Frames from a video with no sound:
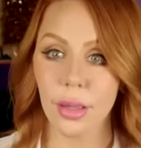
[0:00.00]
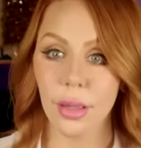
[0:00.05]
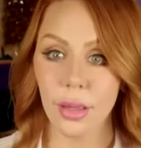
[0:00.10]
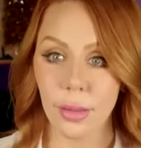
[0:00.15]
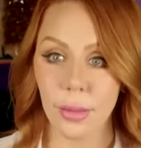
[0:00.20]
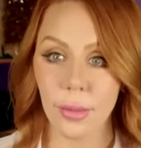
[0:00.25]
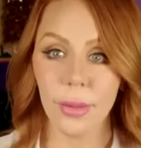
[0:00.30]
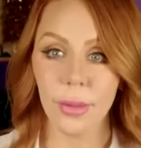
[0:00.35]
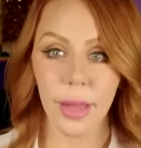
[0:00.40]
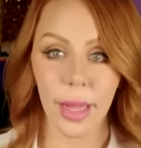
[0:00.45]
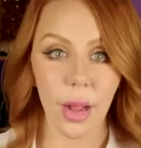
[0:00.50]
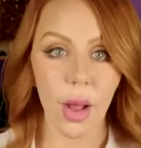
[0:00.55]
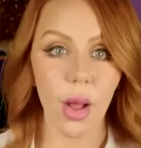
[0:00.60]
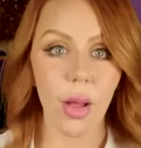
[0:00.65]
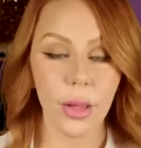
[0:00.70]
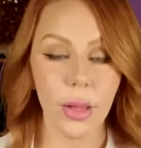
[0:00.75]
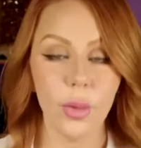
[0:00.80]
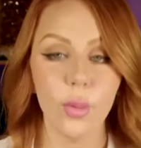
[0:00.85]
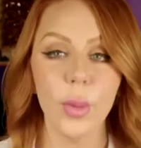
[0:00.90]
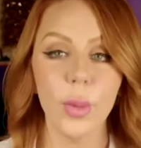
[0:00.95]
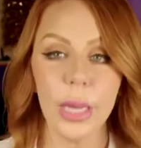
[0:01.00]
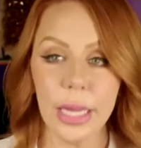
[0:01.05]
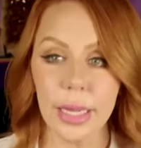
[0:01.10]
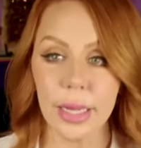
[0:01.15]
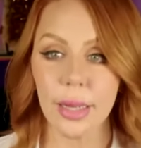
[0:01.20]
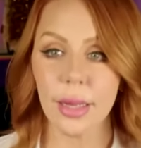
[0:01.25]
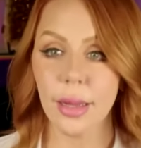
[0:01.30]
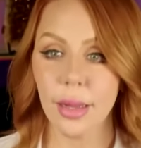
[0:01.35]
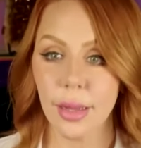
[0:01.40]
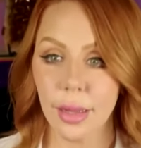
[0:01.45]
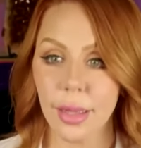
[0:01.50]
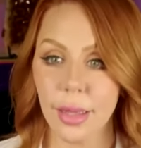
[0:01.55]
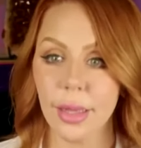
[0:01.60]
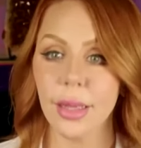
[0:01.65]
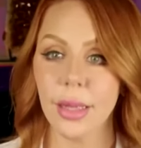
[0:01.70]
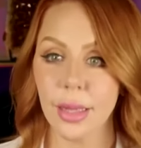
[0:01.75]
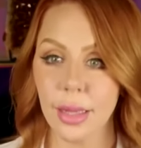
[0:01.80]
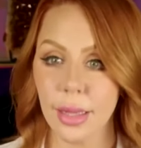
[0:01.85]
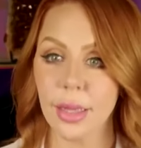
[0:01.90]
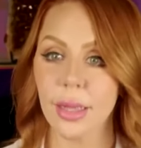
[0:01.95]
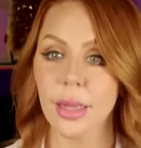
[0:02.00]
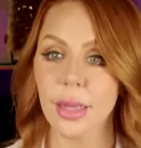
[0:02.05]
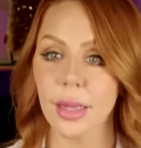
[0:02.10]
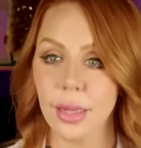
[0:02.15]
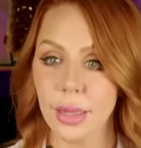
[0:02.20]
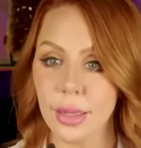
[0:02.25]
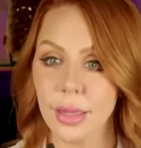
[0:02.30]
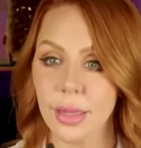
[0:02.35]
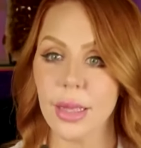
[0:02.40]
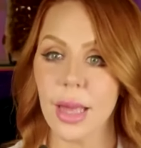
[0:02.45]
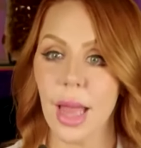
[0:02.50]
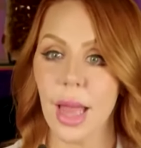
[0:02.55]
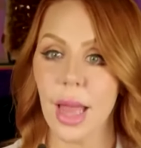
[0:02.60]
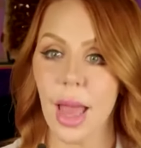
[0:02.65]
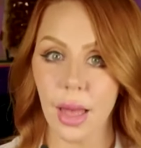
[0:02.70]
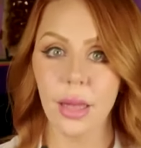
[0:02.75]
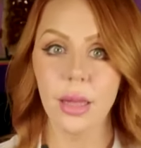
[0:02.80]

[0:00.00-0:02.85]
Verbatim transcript: He wants like college to go to college. He, yeah, but